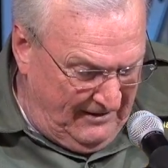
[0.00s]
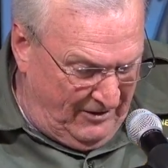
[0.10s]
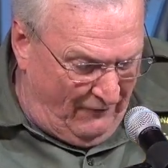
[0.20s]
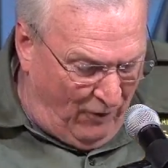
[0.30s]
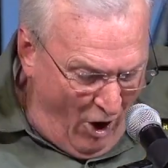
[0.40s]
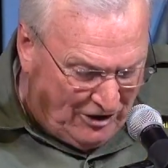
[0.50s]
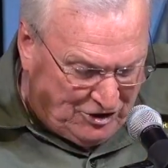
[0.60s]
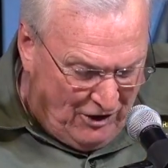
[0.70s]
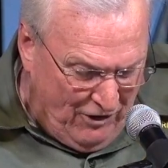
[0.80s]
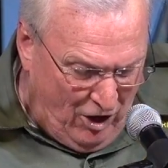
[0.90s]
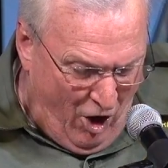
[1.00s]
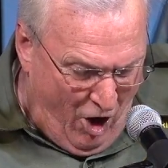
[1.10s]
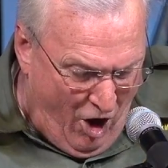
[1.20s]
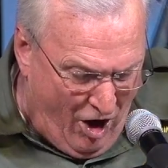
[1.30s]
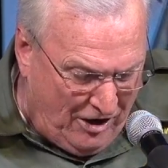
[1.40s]
The voice of the
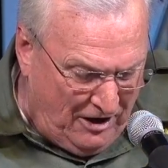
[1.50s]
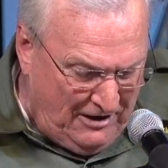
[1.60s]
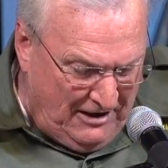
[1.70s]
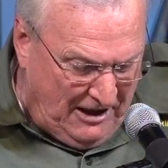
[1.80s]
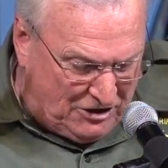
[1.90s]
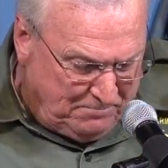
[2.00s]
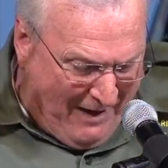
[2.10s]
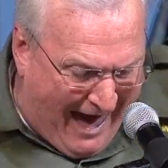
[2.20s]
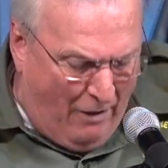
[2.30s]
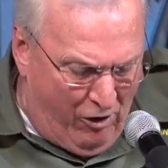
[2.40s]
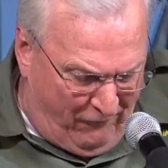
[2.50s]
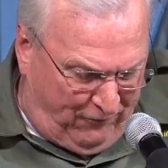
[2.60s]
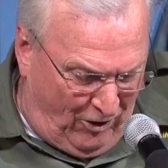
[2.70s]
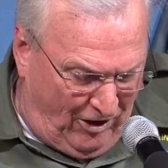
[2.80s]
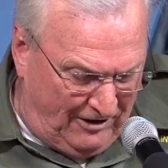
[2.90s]
Lord is
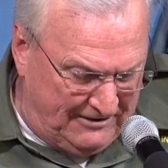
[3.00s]
powerful.